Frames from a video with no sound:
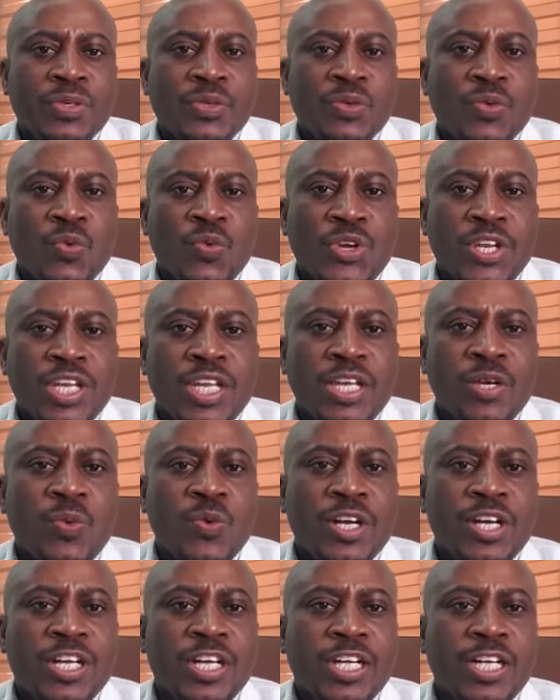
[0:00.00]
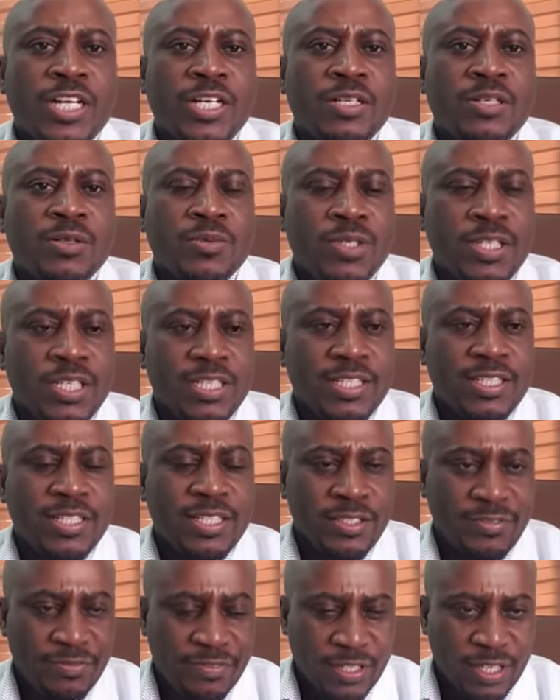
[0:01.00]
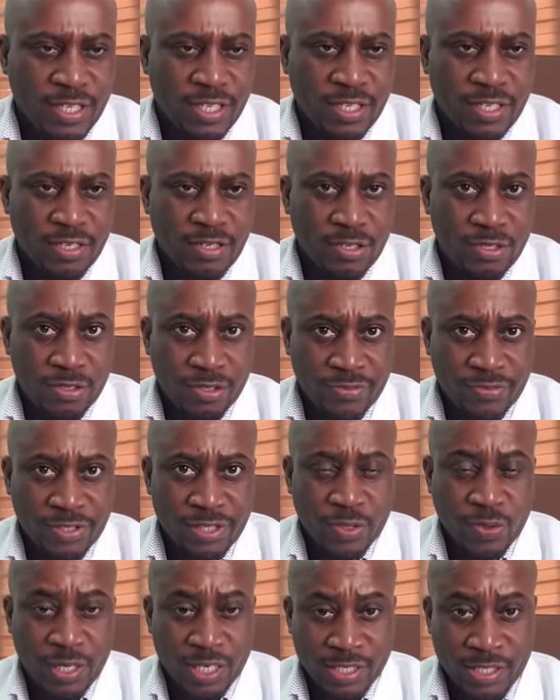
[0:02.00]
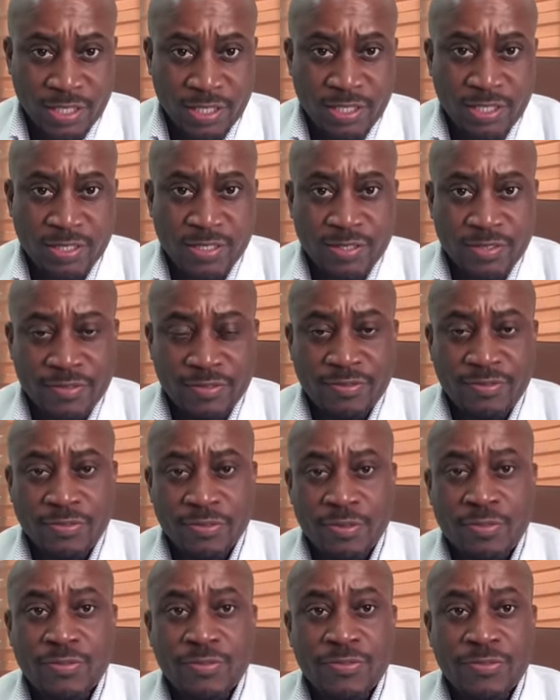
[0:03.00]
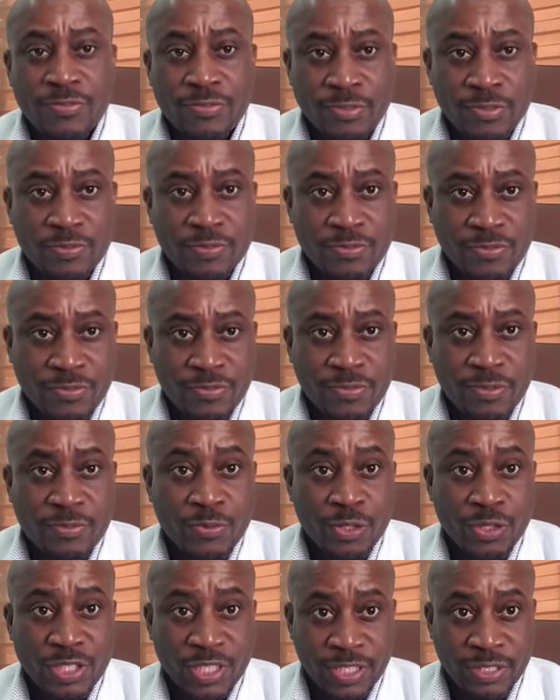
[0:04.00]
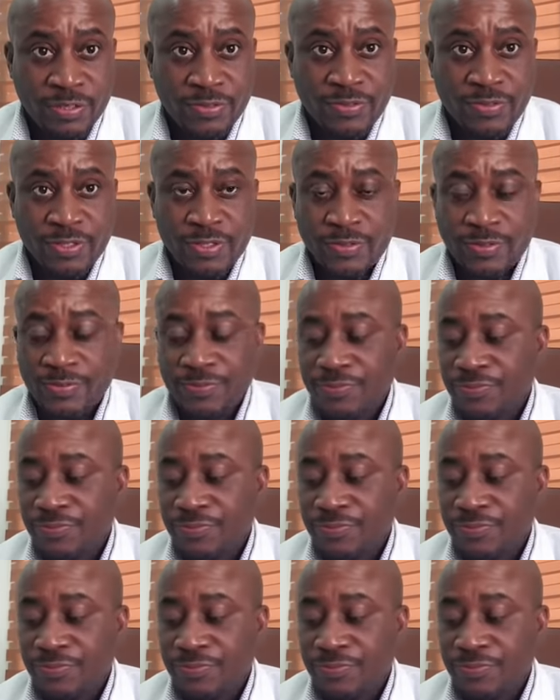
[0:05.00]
We received a lot of requests from yourselves,